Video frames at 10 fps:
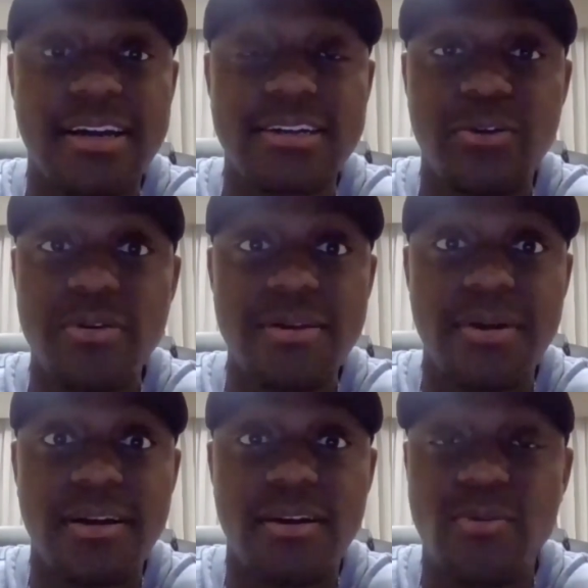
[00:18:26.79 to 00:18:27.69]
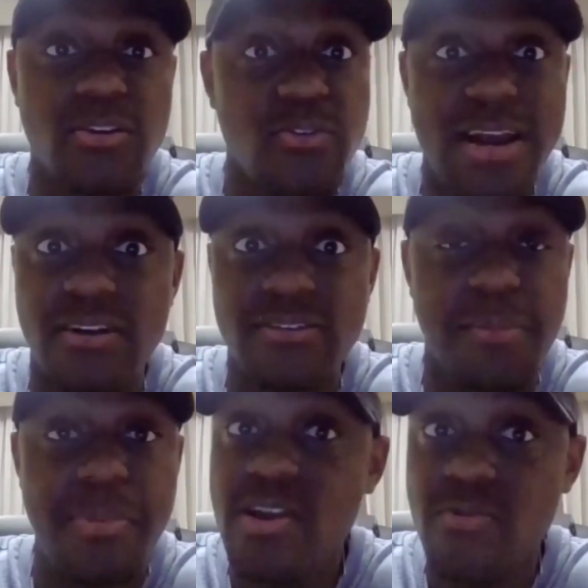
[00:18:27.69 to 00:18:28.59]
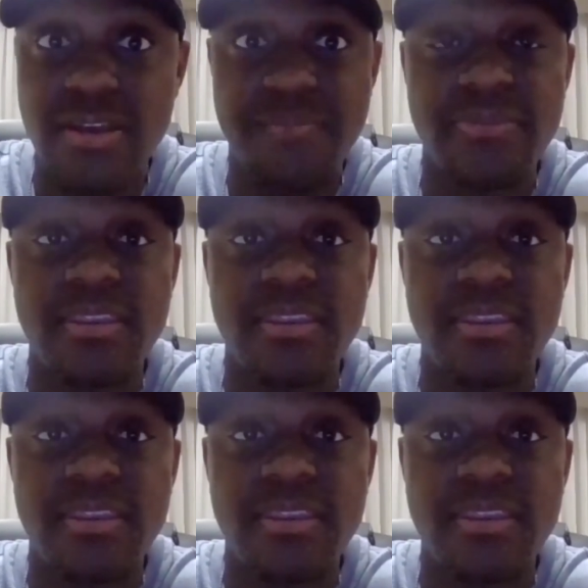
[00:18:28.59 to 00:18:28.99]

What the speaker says: go around crowds, period.